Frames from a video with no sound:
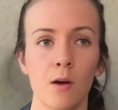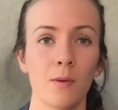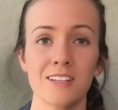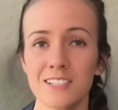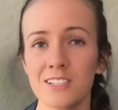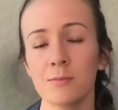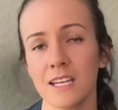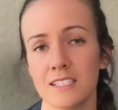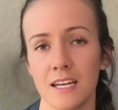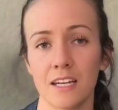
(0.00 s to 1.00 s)
while still
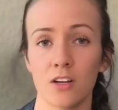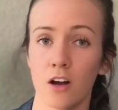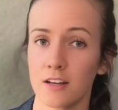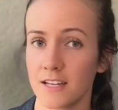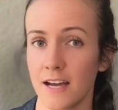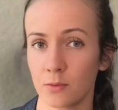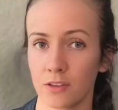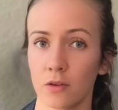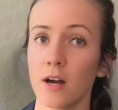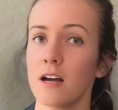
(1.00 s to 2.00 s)
maintaining contact with
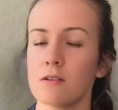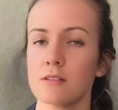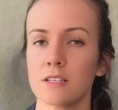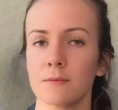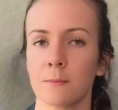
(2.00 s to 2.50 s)
the ground.